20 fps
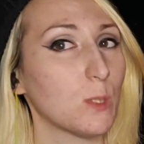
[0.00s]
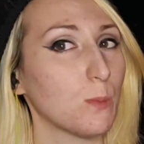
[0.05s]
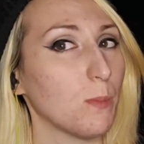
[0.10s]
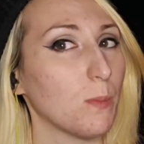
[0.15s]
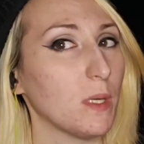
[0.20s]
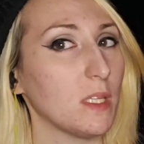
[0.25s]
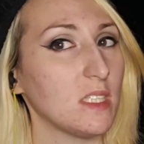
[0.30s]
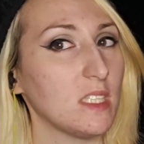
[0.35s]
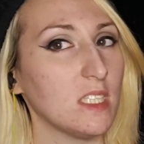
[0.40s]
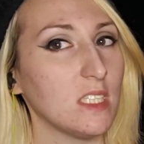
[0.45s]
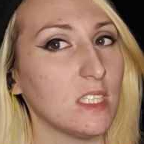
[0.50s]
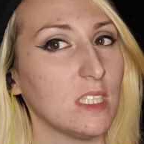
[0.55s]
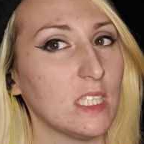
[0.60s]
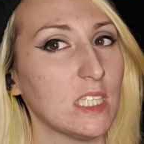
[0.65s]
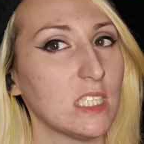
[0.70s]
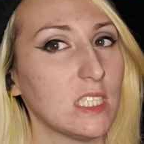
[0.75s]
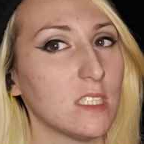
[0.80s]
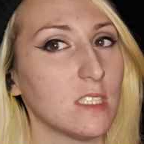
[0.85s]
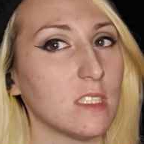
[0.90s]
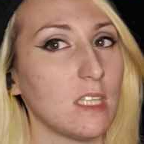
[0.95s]
but
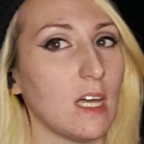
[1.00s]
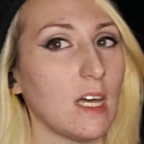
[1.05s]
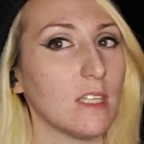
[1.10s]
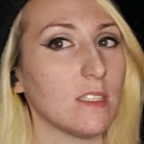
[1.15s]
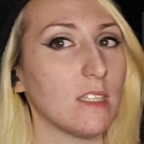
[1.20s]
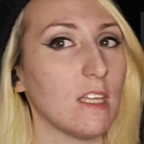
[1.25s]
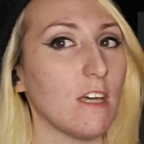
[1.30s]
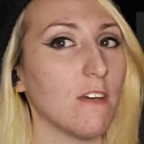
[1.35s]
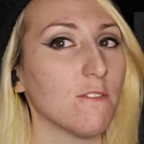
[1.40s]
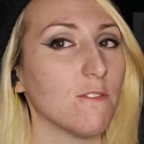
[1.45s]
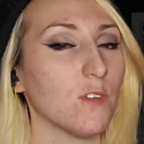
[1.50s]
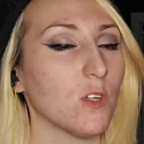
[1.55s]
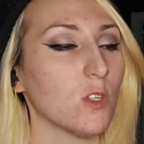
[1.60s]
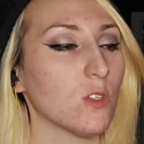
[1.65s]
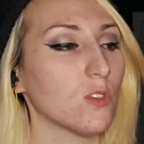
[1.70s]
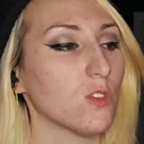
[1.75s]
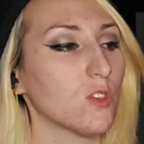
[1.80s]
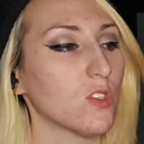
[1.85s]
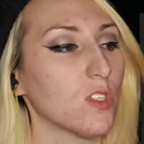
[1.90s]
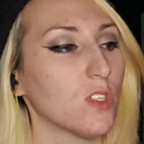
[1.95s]
this is not that
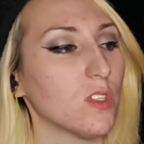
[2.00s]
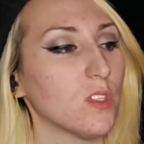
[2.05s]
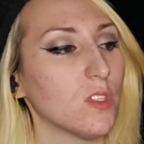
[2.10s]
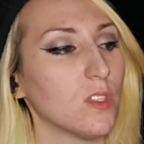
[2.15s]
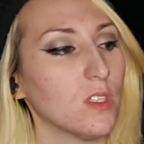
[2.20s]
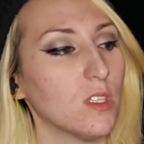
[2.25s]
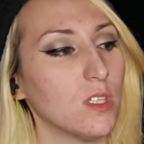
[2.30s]
version.